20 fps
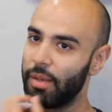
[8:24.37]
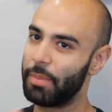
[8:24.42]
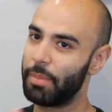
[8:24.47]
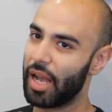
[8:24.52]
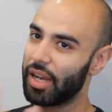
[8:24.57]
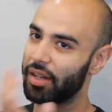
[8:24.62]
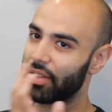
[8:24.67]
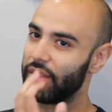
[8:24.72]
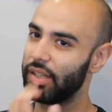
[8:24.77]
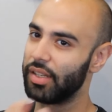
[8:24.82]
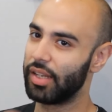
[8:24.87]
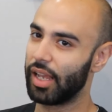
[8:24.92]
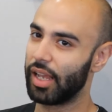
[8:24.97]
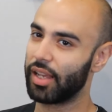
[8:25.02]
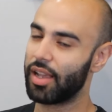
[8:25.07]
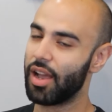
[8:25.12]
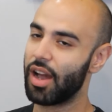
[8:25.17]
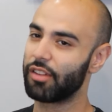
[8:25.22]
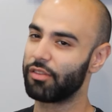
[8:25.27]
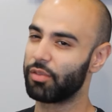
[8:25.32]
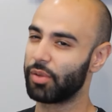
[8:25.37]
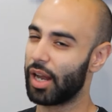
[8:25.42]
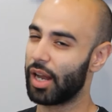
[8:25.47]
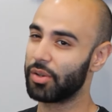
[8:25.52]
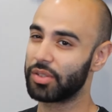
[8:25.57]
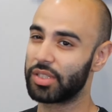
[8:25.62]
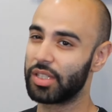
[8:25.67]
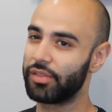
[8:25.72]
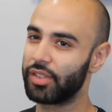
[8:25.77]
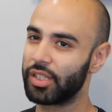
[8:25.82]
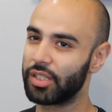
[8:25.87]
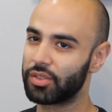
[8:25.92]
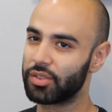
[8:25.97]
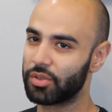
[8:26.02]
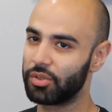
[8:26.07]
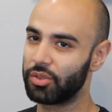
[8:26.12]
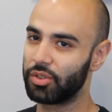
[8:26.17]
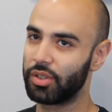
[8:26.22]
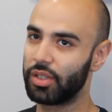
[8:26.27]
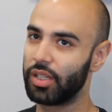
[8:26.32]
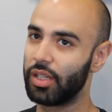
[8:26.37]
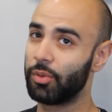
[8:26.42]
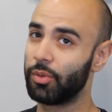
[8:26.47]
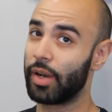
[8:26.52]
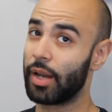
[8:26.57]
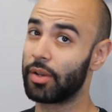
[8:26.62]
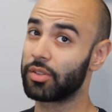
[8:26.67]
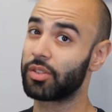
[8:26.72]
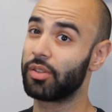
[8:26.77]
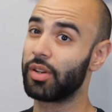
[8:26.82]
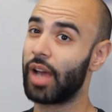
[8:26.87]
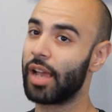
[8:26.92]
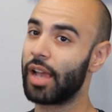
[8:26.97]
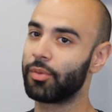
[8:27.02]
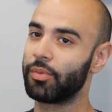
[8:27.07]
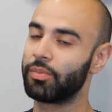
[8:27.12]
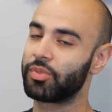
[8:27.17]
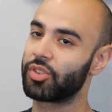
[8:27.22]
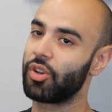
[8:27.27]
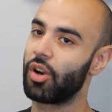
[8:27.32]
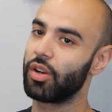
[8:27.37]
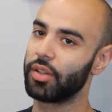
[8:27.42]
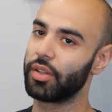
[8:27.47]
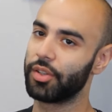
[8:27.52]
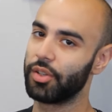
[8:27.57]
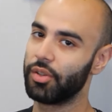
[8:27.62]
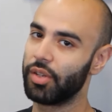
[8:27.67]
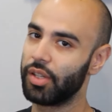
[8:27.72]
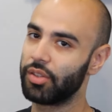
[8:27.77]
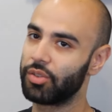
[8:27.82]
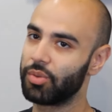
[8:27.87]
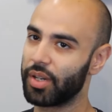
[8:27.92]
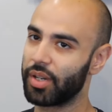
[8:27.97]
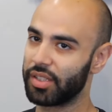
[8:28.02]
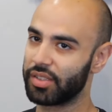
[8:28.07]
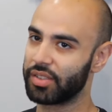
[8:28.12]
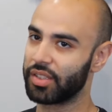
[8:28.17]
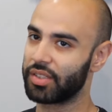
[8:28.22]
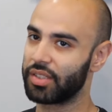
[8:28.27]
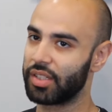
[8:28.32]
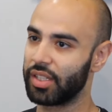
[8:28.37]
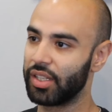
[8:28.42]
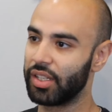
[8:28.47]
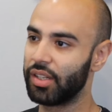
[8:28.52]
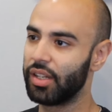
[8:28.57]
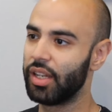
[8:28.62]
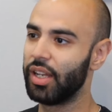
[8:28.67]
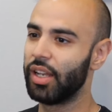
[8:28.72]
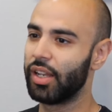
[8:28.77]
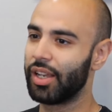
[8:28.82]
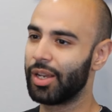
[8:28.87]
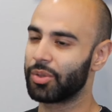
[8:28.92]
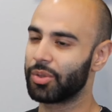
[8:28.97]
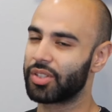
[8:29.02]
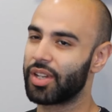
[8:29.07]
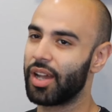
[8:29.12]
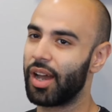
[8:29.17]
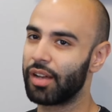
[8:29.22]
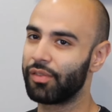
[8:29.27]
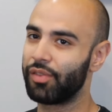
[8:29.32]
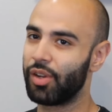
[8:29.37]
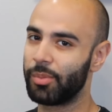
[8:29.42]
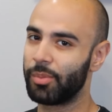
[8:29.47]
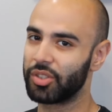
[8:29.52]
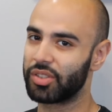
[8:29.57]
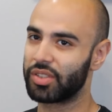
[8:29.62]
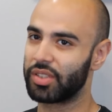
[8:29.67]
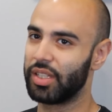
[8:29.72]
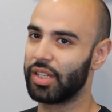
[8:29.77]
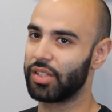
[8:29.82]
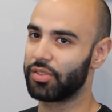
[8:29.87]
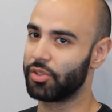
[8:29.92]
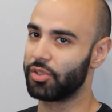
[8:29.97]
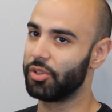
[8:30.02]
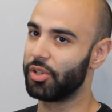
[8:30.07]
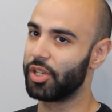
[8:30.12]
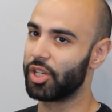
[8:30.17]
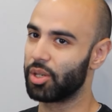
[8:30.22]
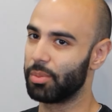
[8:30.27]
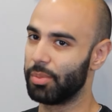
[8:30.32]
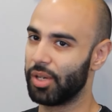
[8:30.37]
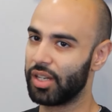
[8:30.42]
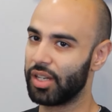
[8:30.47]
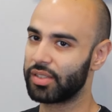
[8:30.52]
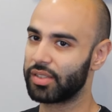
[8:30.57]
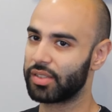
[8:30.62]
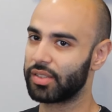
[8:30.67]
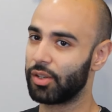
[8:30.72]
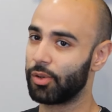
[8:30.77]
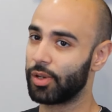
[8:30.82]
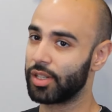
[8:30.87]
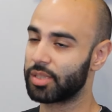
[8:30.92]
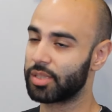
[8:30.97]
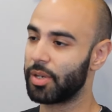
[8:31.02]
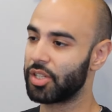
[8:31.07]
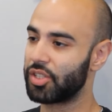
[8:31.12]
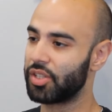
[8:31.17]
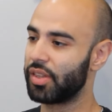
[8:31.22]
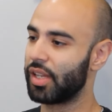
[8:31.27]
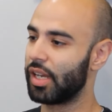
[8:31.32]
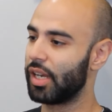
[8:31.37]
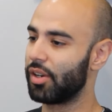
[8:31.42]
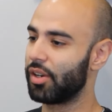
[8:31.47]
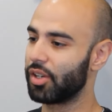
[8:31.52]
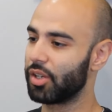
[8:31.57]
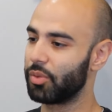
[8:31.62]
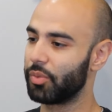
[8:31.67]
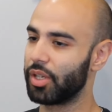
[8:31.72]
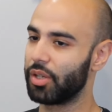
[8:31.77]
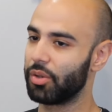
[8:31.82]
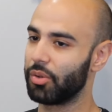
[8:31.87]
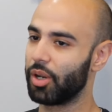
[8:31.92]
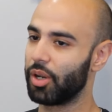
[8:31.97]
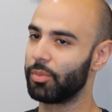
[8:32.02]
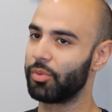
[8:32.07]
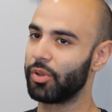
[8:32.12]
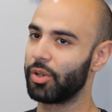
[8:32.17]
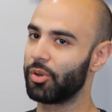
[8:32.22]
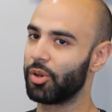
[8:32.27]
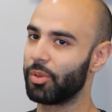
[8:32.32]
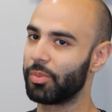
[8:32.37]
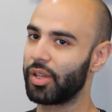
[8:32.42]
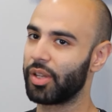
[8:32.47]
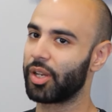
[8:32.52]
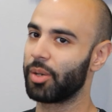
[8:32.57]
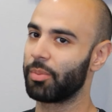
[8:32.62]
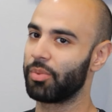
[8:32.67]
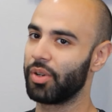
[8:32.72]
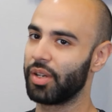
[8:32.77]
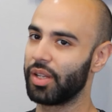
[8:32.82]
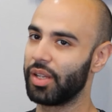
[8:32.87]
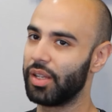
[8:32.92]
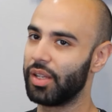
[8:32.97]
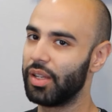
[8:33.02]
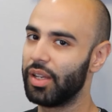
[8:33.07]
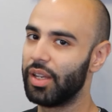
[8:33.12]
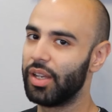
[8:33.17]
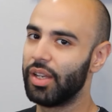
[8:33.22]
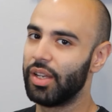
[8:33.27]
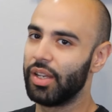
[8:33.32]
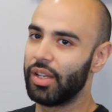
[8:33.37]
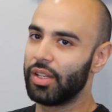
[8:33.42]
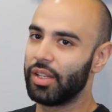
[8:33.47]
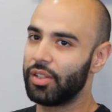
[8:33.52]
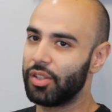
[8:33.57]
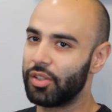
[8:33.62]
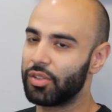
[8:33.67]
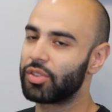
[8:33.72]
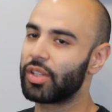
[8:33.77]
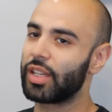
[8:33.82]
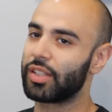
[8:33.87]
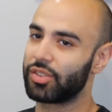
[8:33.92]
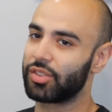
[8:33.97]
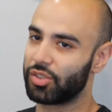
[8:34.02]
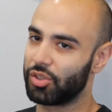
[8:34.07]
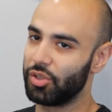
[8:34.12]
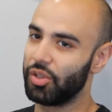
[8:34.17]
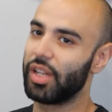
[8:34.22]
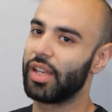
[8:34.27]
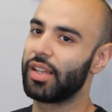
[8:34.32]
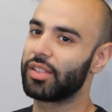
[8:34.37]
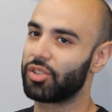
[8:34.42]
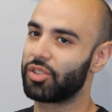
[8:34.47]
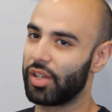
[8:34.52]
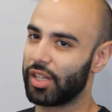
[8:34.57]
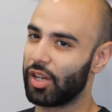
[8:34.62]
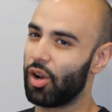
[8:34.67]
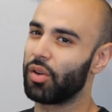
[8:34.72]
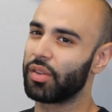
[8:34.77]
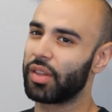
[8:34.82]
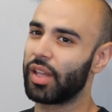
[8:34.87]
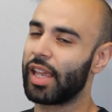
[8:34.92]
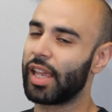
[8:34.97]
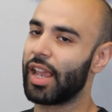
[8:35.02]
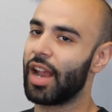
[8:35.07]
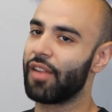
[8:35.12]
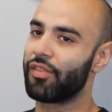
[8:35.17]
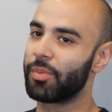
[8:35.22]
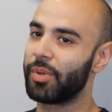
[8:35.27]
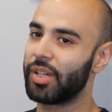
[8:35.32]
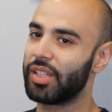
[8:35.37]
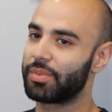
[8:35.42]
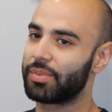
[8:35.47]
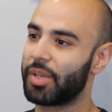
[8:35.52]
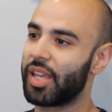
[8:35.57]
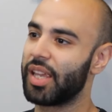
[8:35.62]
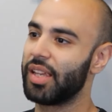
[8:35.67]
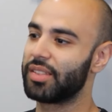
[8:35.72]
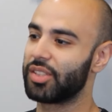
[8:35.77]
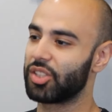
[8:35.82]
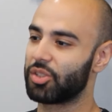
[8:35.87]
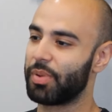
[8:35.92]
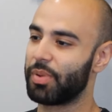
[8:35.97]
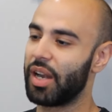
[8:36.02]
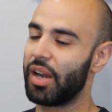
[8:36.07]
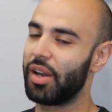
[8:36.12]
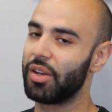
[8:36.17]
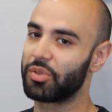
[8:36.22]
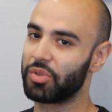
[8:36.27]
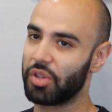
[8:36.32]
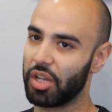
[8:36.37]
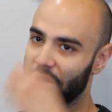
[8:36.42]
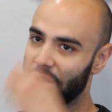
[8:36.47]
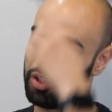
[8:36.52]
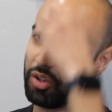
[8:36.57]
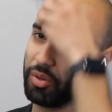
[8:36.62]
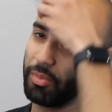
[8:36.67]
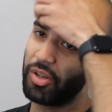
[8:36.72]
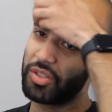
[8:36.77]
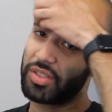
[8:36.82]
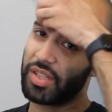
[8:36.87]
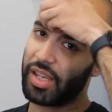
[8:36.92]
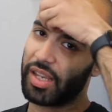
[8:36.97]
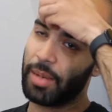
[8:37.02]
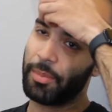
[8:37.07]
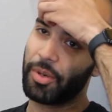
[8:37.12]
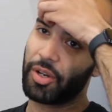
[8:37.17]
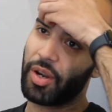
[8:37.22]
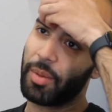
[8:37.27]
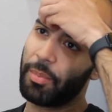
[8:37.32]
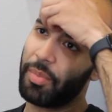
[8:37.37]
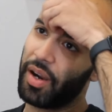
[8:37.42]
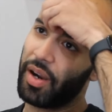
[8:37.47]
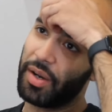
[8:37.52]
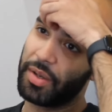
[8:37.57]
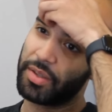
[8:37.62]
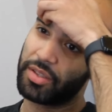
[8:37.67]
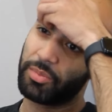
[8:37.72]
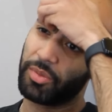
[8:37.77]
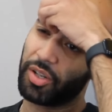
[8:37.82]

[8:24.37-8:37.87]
Back in the day, kind of when I was even in school, I started uni in 2016, it was kind of almost seen as uni or bust, or especially the area we grew up in like a pretty, like studious, or like like everybody's kids' parents were like, you know, most like immigrant parents from